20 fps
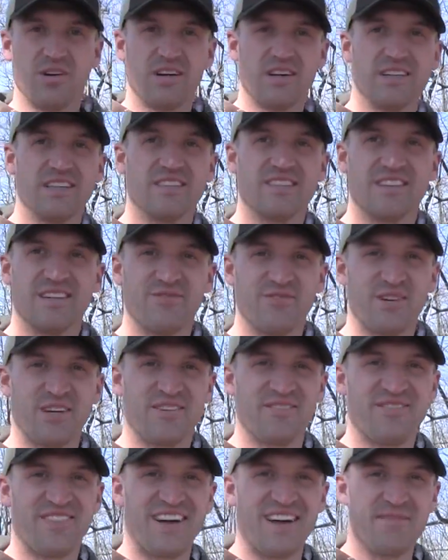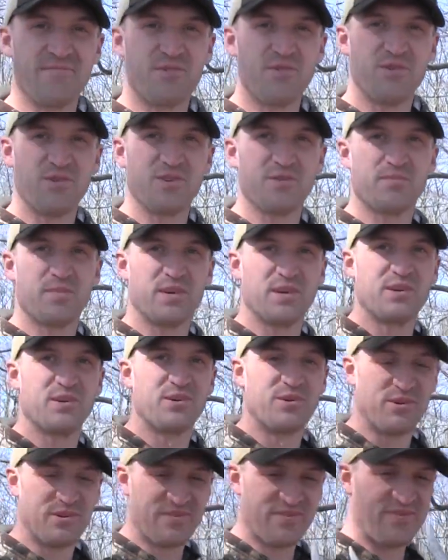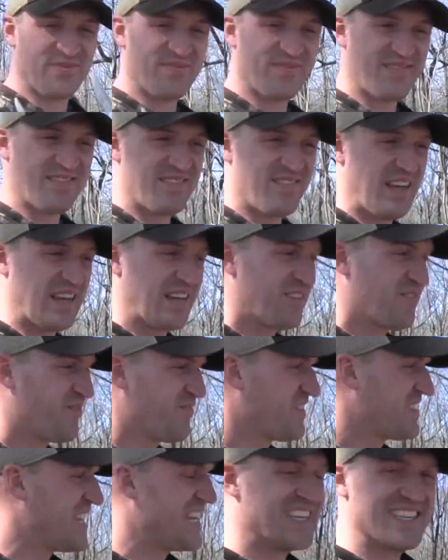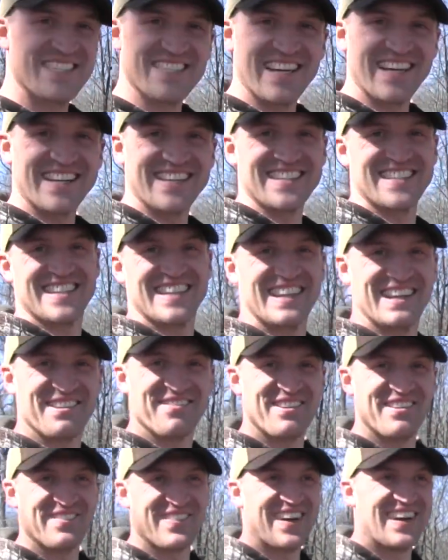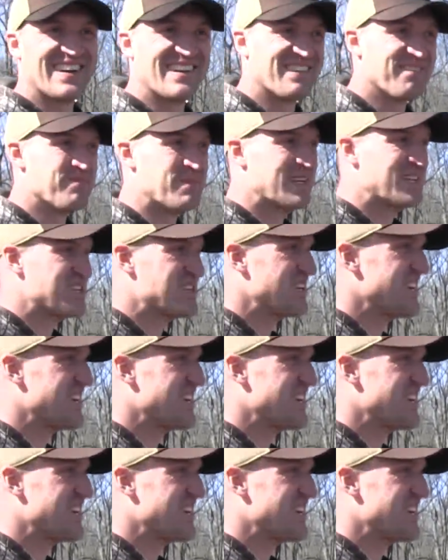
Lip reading: on and see if we can find more. It's pretty cool. Nice. Like 10 seconds in and we find a big